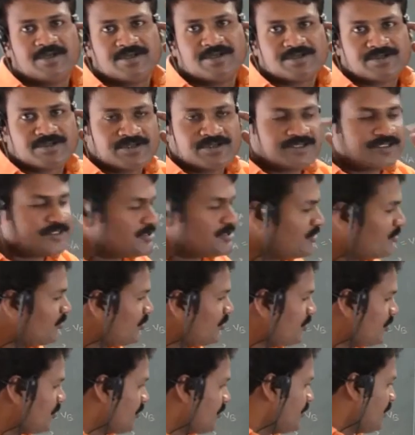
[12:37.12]
So, this is
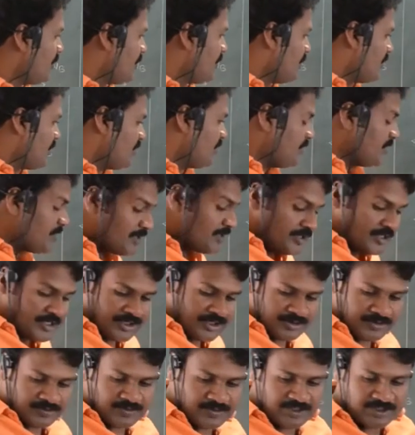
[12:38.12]
about the
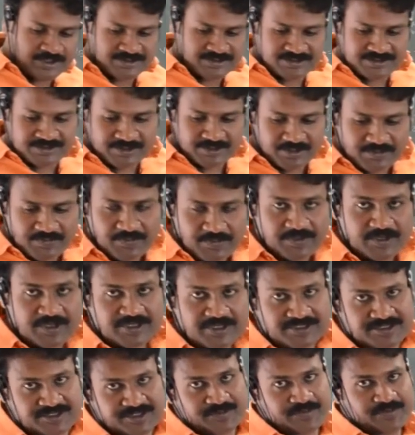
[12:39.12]
relative velocity of
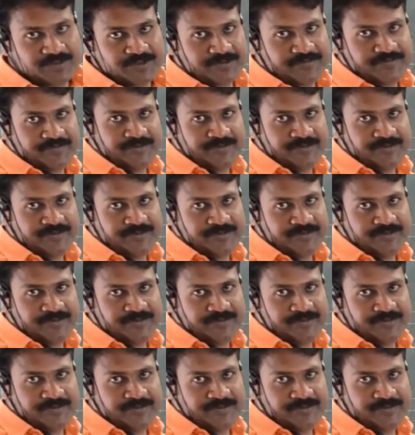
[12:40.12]
concept,